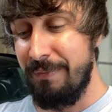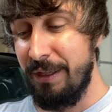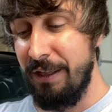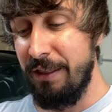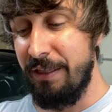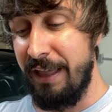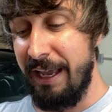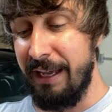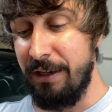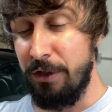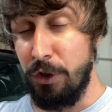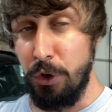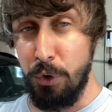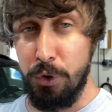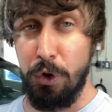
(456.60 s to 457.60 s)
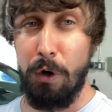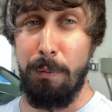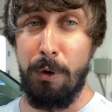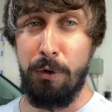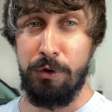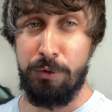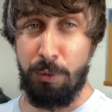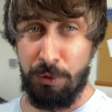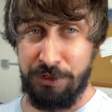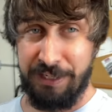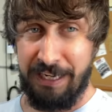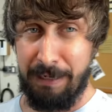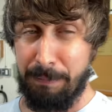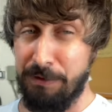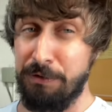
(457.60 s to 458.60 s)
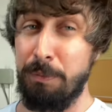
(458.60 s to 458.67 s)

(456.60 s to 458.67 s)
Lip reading: that Utah Motorsports Campus,